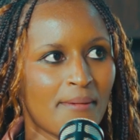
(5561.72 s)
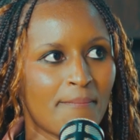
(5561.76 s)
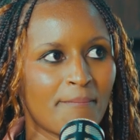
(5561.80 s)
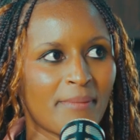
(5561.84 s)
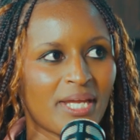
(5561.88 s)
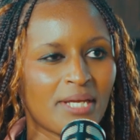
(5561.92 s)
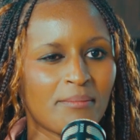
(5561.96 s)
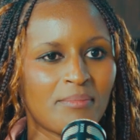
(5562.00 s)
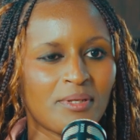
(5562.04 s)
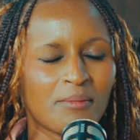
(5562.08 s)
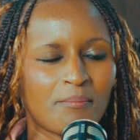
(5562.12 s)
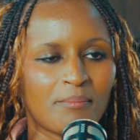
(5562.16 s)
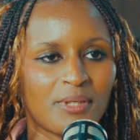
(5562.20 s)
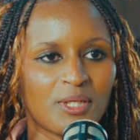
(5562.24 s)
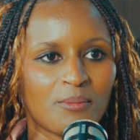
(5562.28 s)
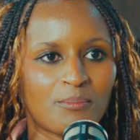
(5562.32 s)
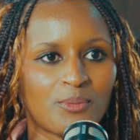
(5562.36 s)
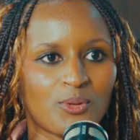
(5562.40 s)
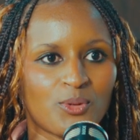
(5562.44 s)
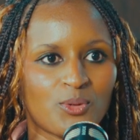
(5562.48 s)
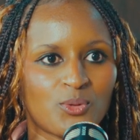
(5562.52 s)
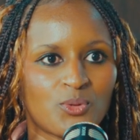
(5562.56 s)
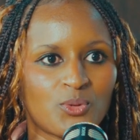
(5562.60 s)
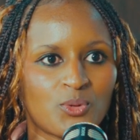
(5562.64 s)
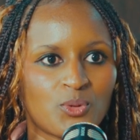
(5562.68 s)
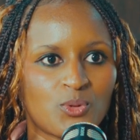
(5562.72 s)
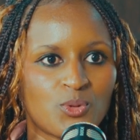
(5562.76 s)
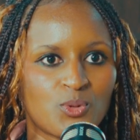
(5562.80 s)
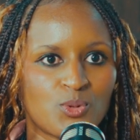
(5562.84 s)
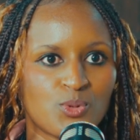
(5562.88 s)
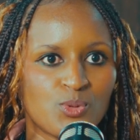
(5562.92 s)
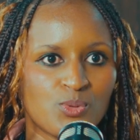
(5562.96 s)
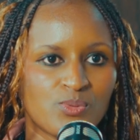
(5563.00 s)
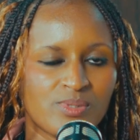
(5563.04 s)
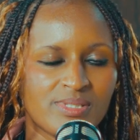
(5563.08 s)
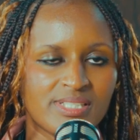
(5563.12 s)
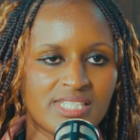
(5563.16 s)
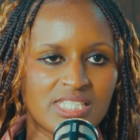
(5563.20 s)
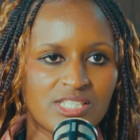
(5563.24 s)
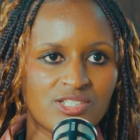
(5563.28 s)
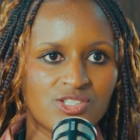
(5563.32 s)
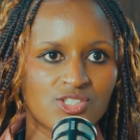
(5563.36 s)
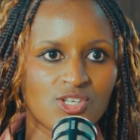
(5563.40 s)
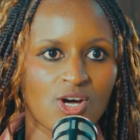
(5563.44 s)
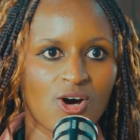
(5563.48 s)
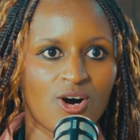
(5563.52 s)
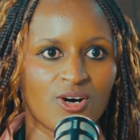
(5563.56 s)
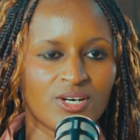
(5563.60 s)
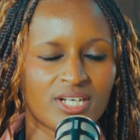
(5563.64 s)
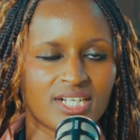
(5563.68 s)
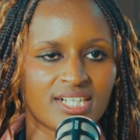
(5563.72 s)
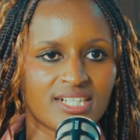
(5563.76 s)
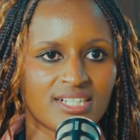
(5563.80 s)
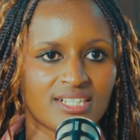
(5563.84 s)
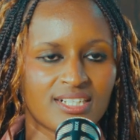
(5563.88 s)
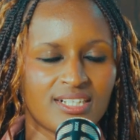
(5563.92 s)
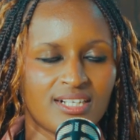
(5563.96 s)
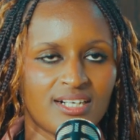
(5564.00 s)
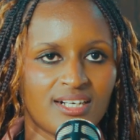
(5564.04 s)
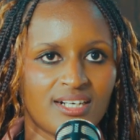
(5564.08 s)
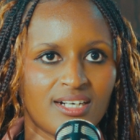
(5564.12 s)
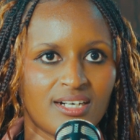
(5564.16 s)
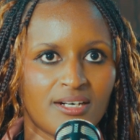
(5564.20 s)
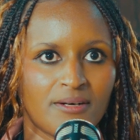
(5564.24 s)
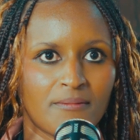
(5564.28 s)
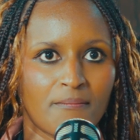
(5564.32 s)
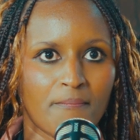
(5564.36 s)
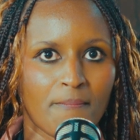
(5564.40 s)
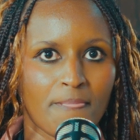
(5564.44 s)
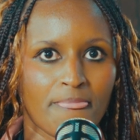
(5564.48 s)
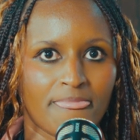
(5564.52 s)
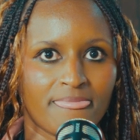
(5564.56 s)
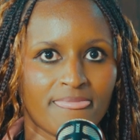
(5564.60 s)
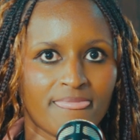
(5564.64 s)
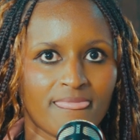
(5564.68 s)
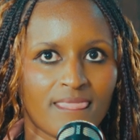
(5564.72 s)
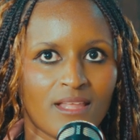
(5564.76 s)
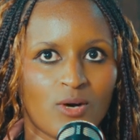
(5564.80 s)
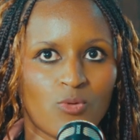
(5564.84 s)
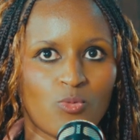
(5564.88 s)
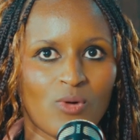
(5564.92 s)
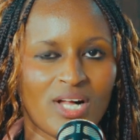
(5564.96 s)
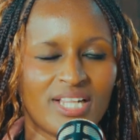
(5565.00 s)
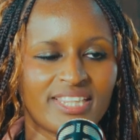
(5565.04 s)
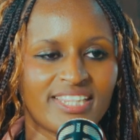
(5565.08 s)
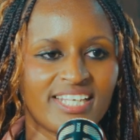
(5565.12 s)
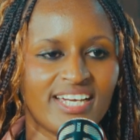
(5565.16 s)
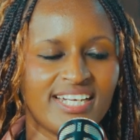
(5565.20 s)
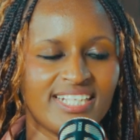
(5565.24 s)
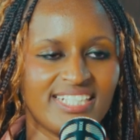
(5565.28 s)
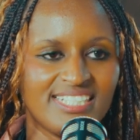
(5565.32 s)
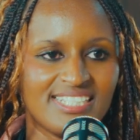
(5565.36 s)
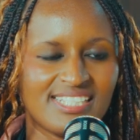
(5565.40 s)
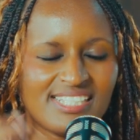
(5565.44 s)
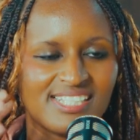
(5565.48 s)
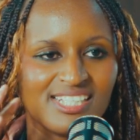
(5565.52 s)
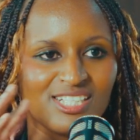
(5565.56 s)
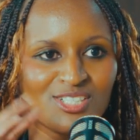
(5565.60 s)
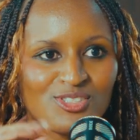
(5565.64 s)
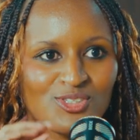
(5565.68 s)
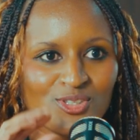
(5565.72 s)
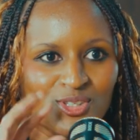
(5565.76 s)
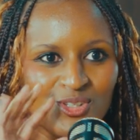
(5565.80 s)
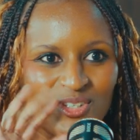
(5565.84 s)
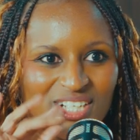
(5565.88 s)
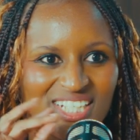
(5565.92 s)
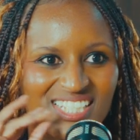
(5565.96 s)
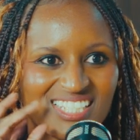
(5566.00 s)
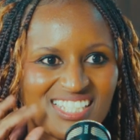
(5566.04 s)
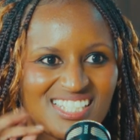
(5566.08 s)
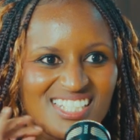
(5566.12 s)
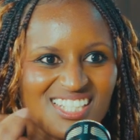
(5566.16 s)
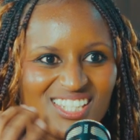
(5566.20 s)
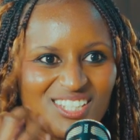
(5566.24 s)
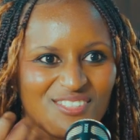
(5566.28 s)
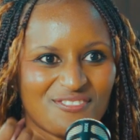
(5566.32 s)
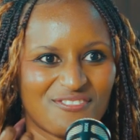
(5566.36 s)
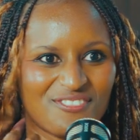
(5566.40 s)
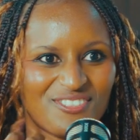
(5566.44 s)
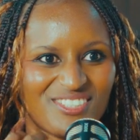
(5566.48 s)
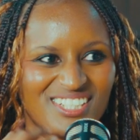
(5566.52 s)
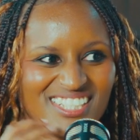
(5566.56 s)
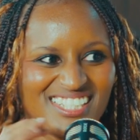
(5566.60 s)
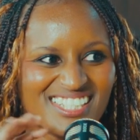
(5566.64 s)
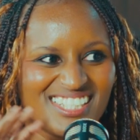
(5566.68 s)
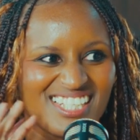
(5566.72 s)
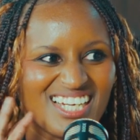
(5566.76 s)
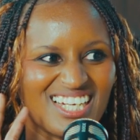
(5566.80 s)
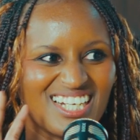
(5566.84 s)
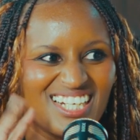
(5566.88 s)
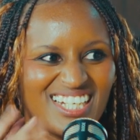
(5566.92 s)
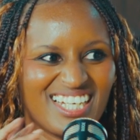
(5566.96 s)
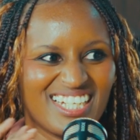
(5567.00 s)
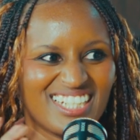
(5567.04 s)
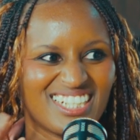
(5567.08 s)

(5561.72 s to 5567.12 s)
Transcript: Maybe people who talk while they're eating, so you can see the food inside.